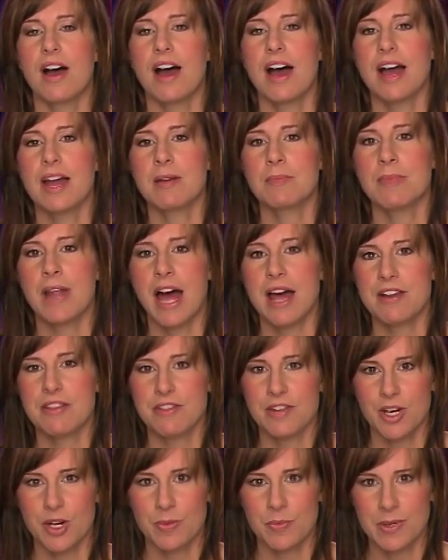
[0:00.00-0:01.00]
I am not a
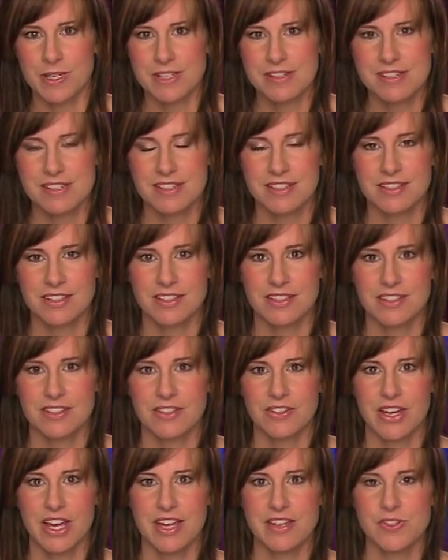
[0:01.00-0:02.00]
therapist,
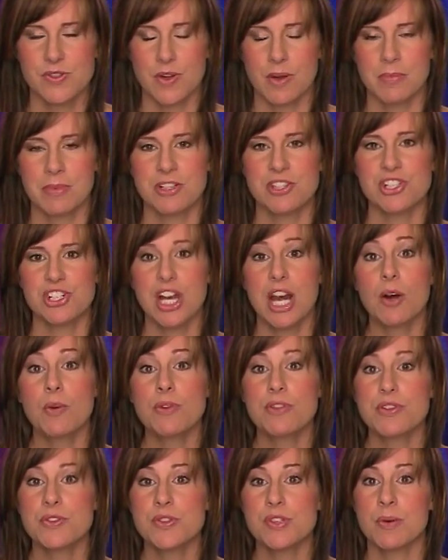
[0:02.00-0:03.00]
okay, so I'm going to share
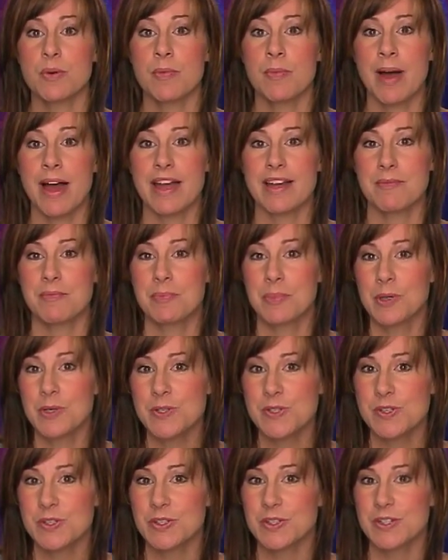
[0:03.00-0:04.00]
with you some of my
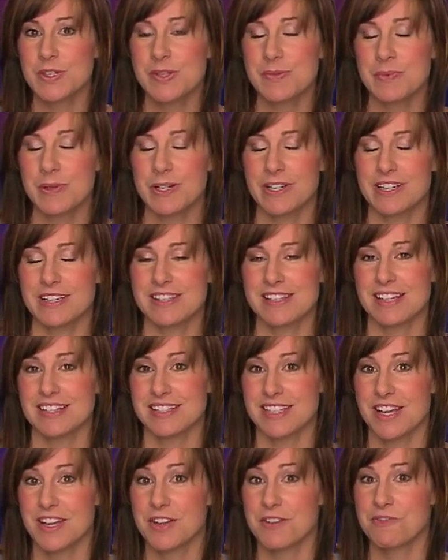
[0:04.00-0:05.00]
personal experience.
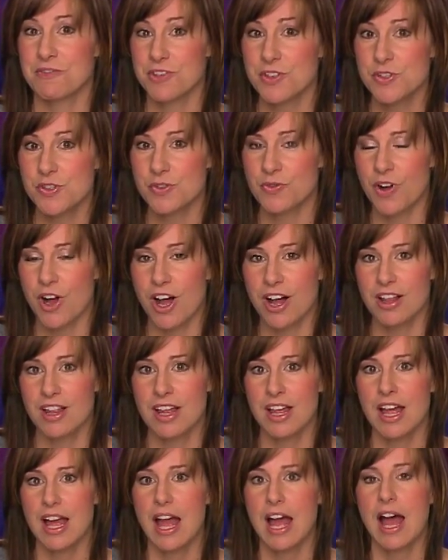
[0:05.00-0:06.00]
I'll tell you, first of all,
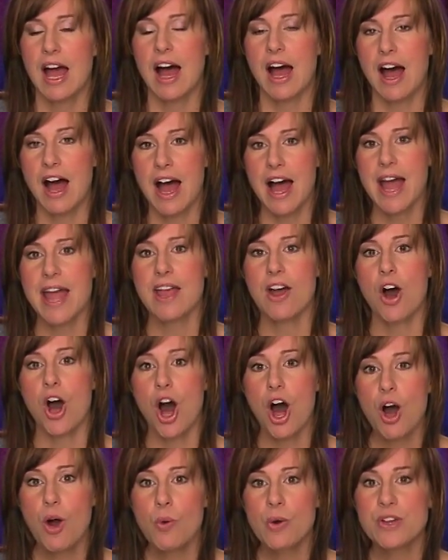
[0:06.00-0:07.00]
I
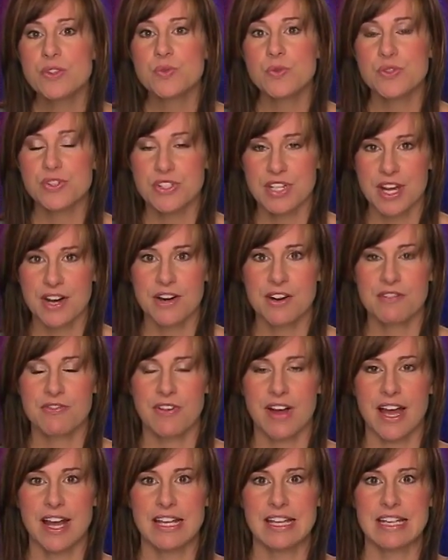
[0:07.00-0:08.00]
always was
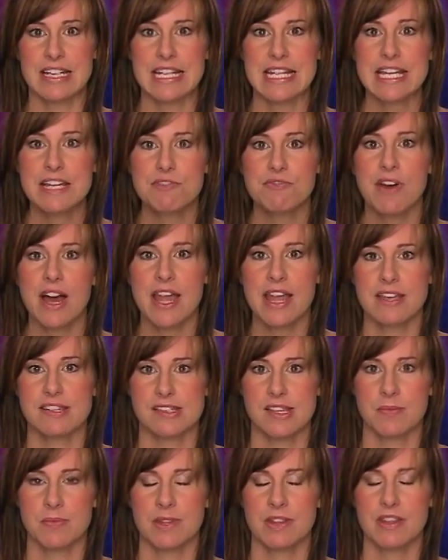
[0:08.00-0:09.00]
terrified that if I
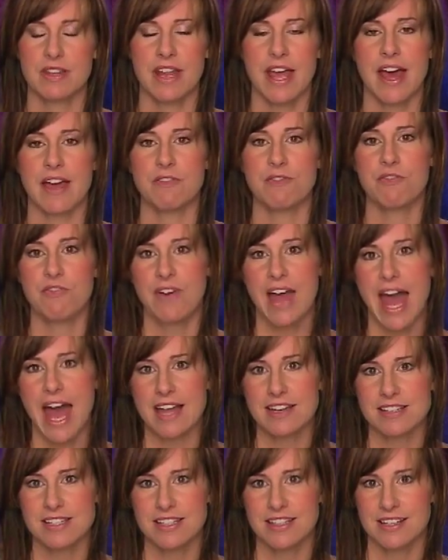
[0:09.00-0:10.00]
ate something that had
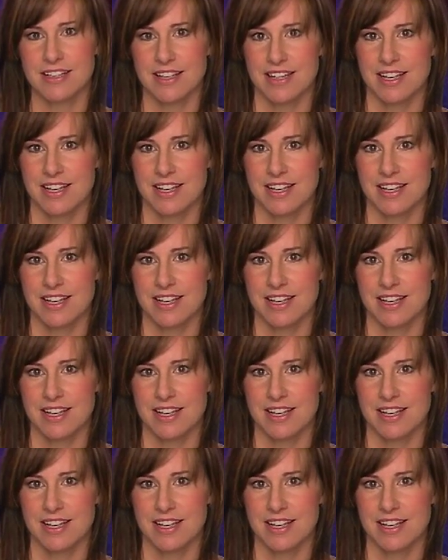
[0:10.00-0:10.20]
fat,